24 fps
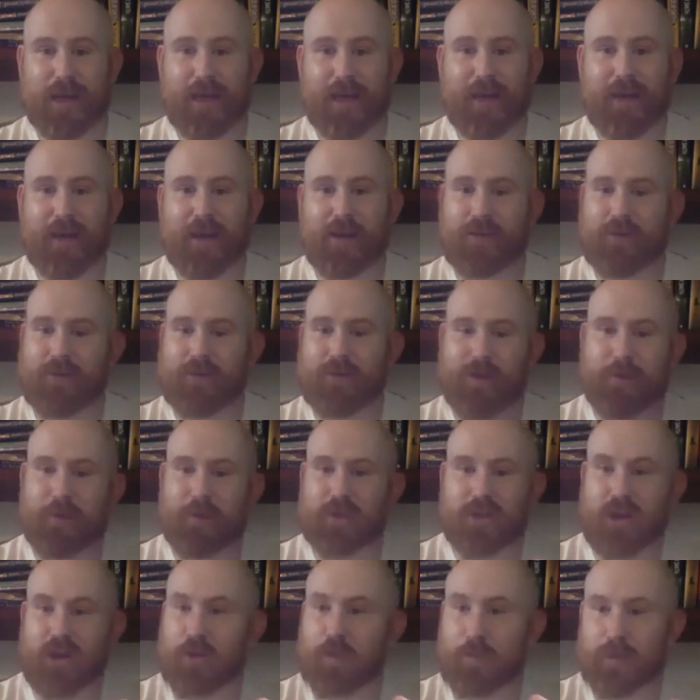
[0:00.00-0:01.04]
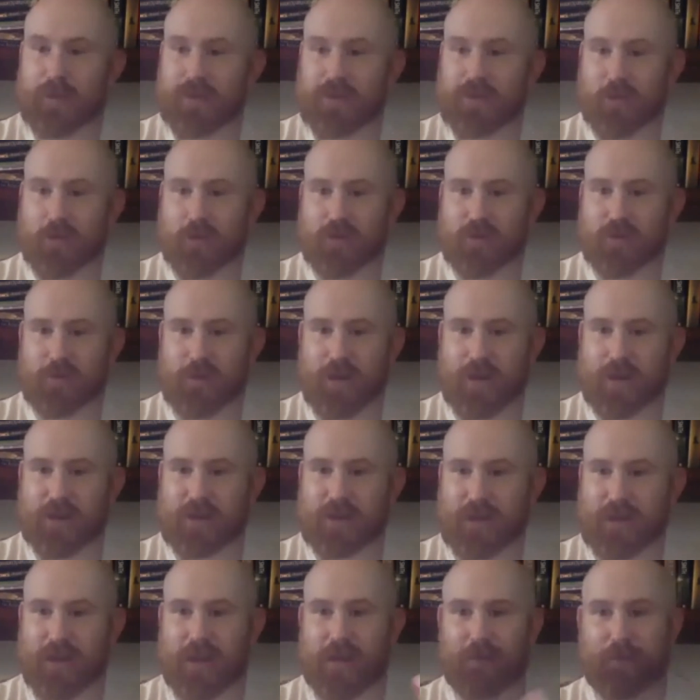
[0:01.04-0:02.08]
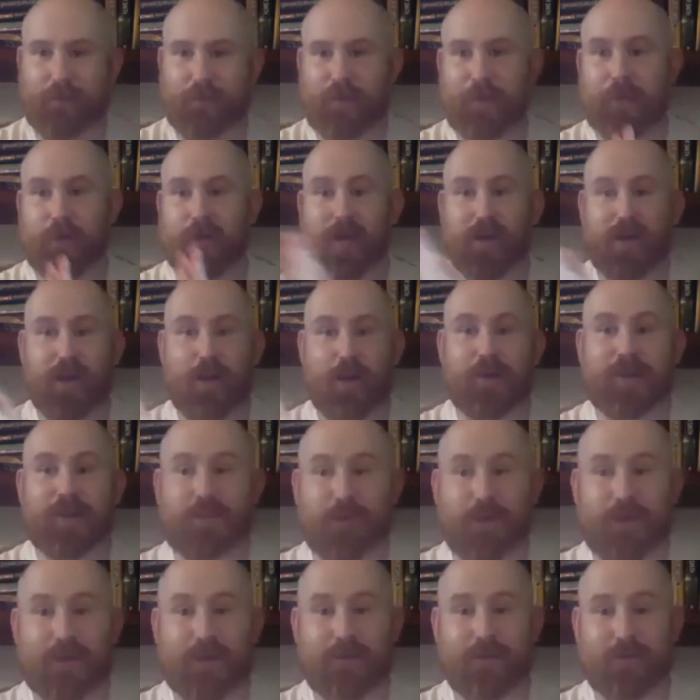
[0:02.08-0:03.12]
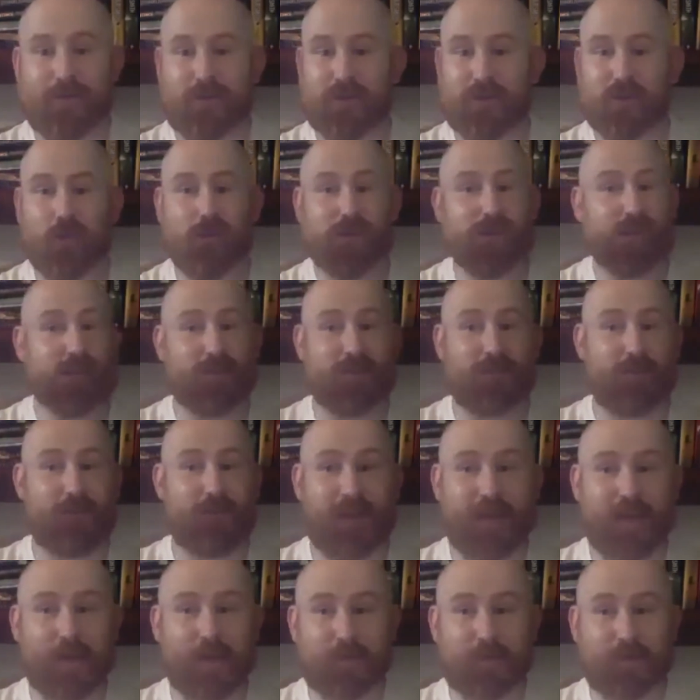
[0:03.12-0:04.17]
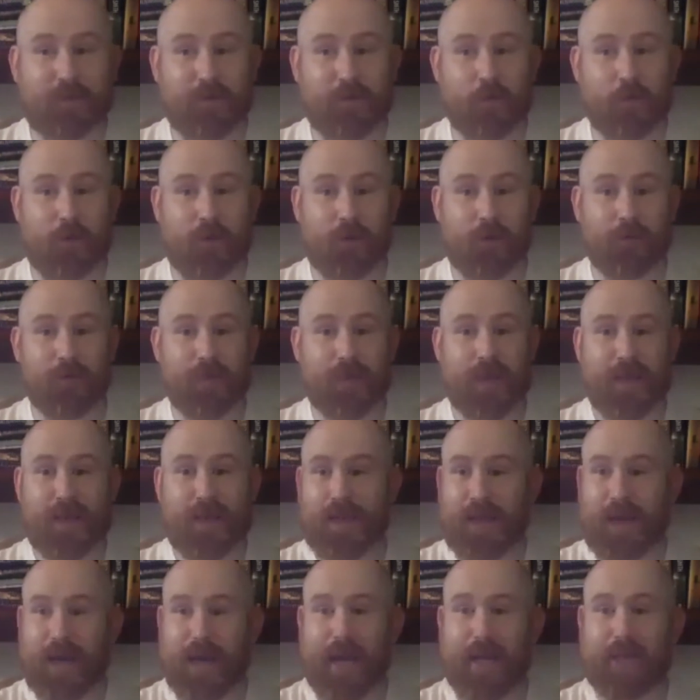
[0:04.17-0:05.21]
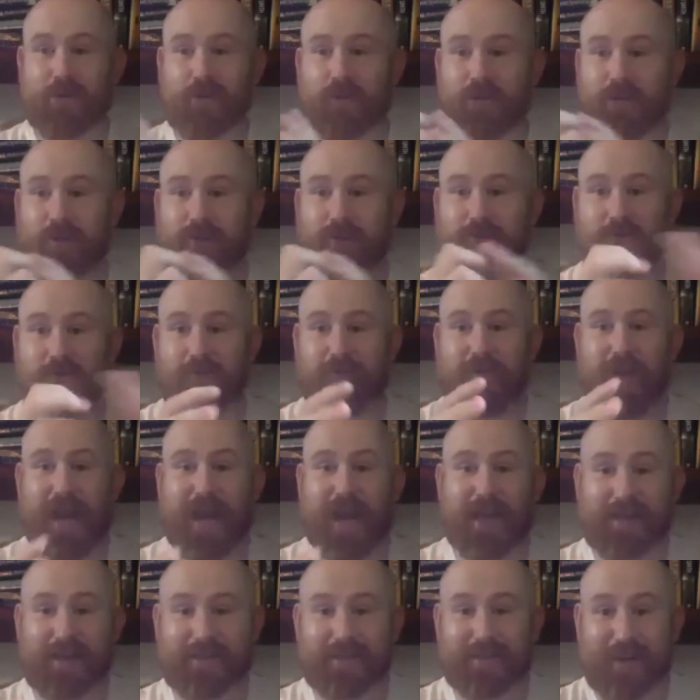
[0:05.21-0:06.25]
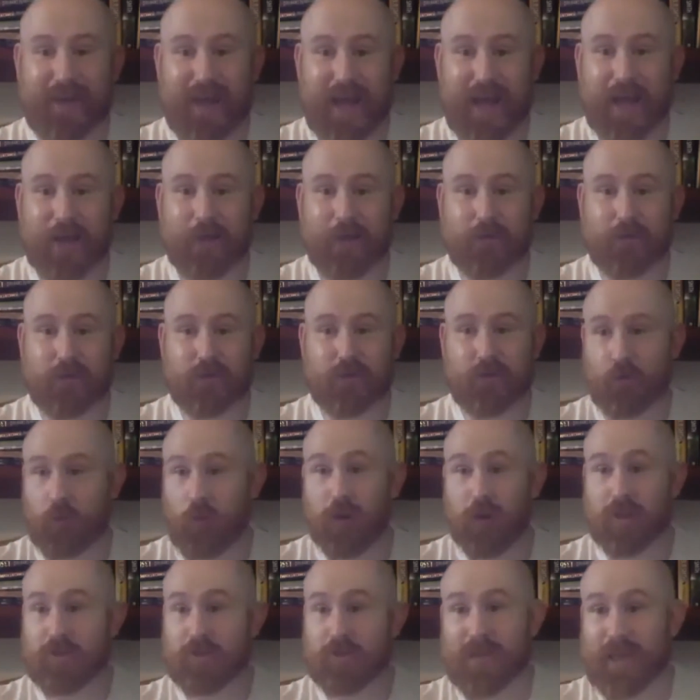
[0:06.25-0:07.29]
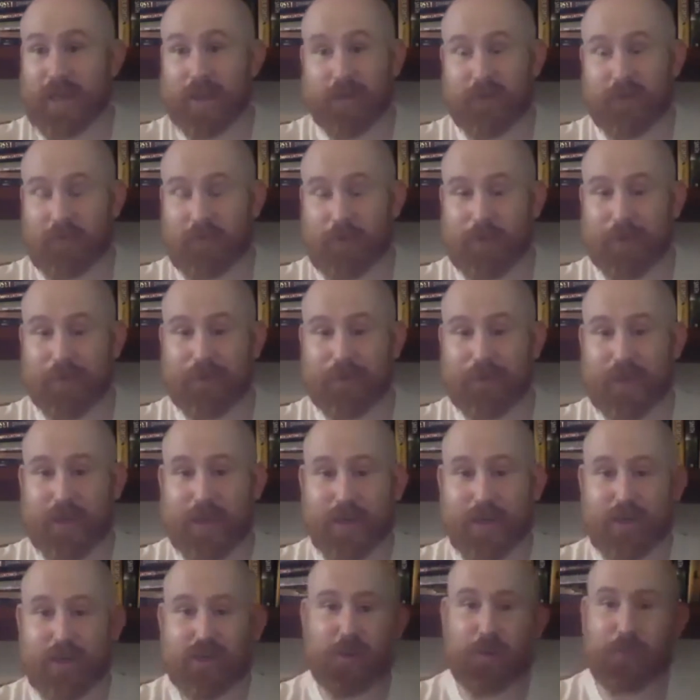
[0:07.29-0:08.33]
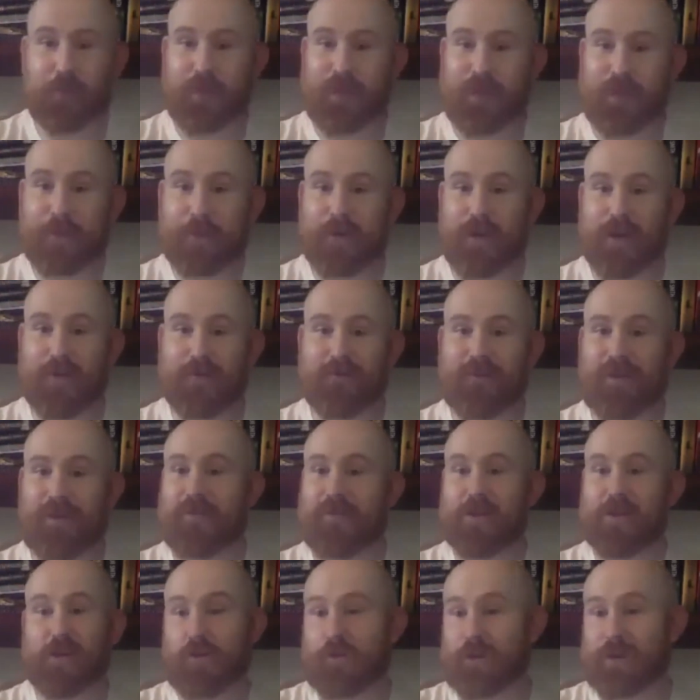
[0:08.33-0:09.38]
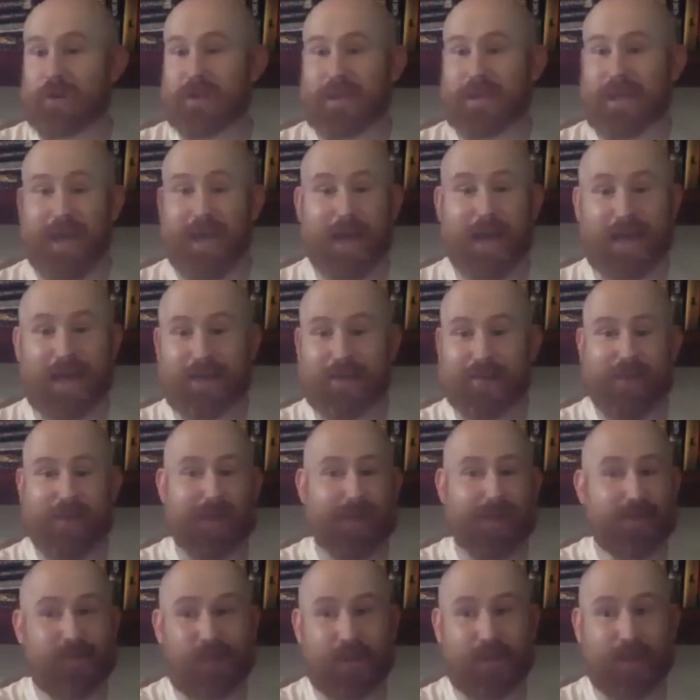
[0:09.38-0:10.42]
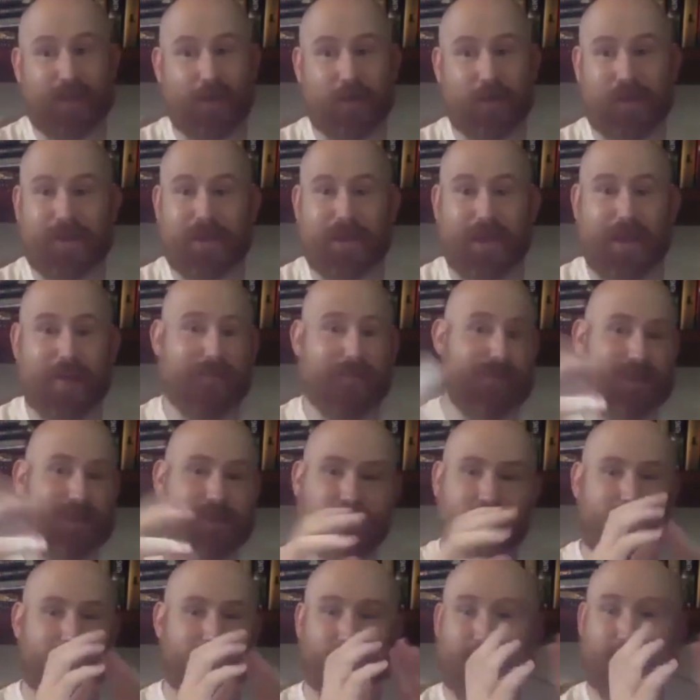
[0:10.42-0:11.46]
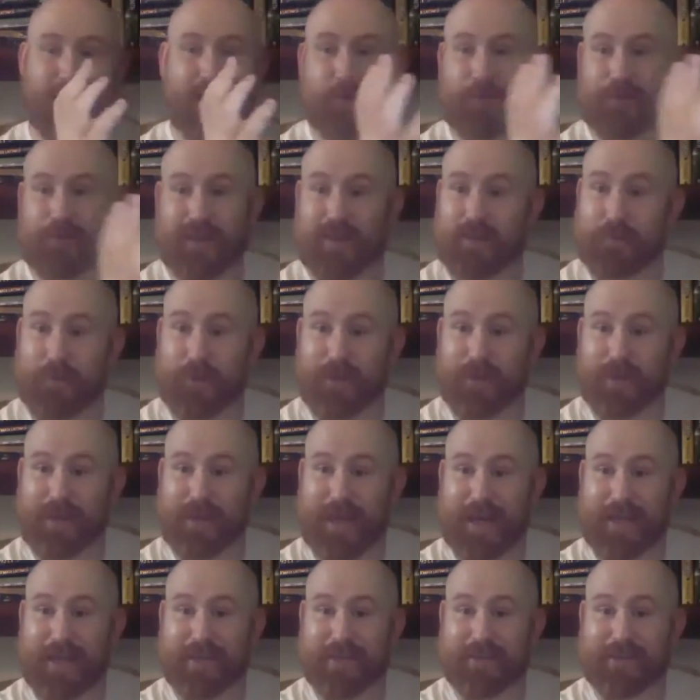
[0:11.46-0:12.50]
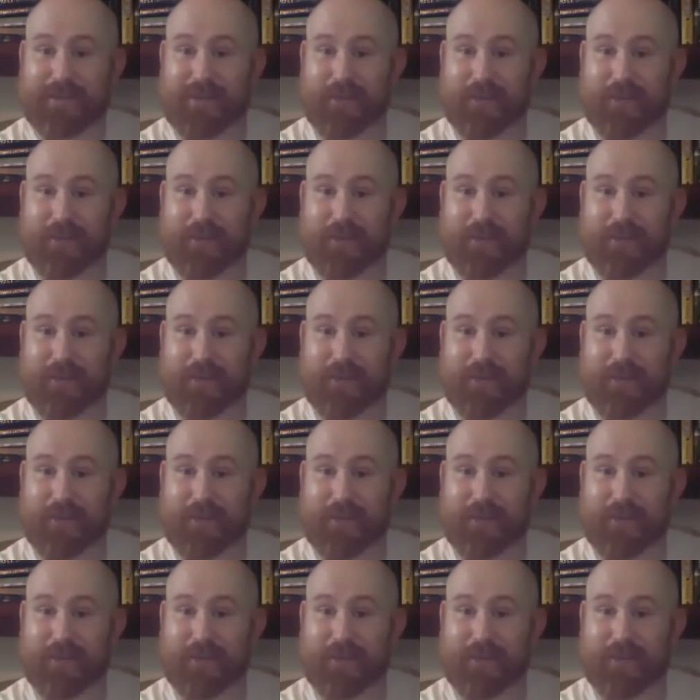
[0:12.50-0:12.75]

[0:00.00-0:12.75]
It's very much an open source martial art. People can go into it. The sources are available to everyone, and you can reflect out what you take from it. Yeah. Some people are very good with the cane, and they go in there and they just get really obsessed by the cane stuff.